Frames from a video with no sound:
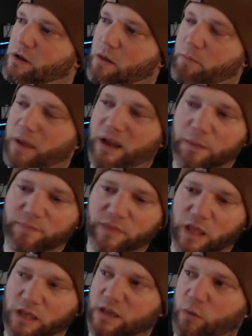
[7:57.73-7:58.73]
pick up
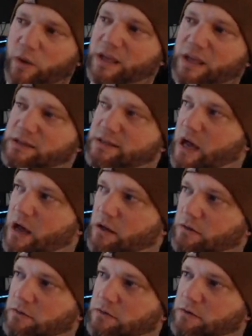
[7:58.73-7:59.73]
things that we can sell.
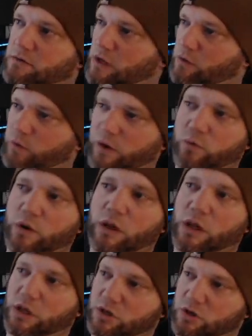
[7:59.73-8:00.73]
Like, we
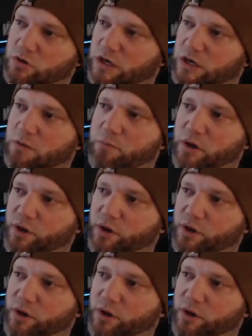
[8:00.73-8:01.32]
really do need to build